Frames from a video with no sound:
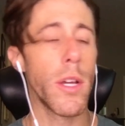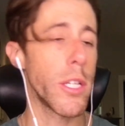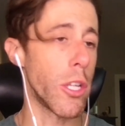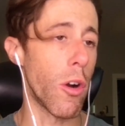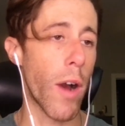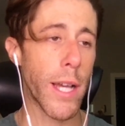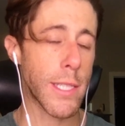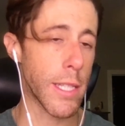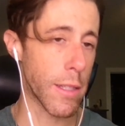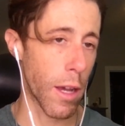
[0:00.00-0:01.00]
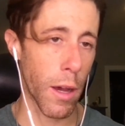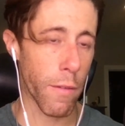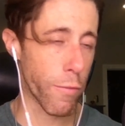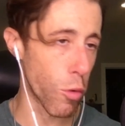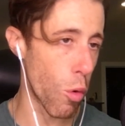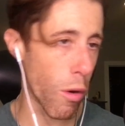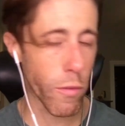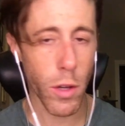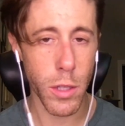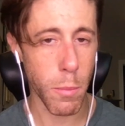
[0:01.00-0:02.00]
You know, I see a floor of
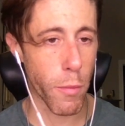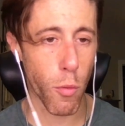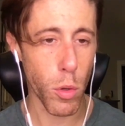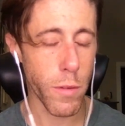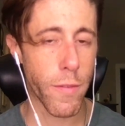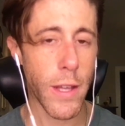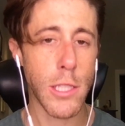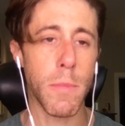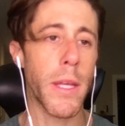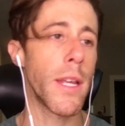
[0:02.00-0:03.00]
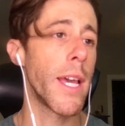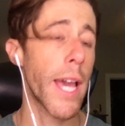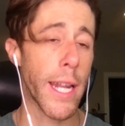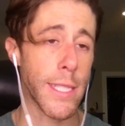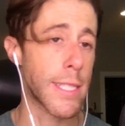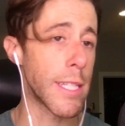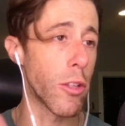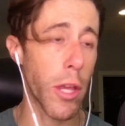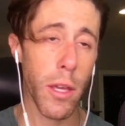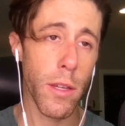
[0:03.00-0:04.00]
a number 4 defenseman and a
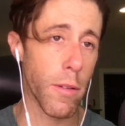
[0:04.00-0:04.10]
ceiling,